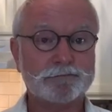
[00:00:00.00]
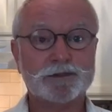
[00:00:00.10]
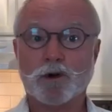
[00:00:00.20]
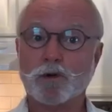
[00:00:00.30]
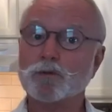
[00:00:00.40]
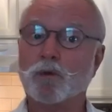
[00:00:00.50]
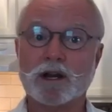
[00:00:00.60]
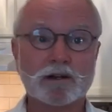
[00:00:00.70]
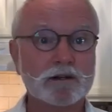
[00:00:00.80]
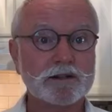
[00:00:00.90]
Cold
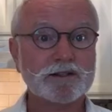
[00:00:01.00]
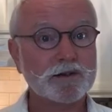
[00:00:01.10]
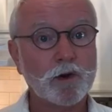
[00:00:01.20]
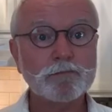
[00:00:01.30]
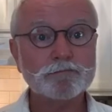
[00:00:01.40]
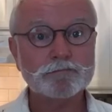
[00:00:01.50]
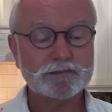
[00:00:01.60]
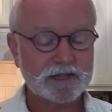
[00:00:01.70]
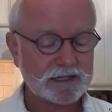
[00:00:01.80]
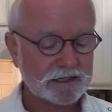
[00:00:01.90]
water and soap
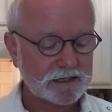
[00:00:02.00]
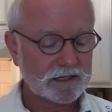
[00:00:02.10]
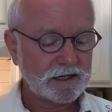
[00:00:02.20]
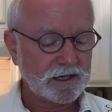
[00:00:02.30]
does it.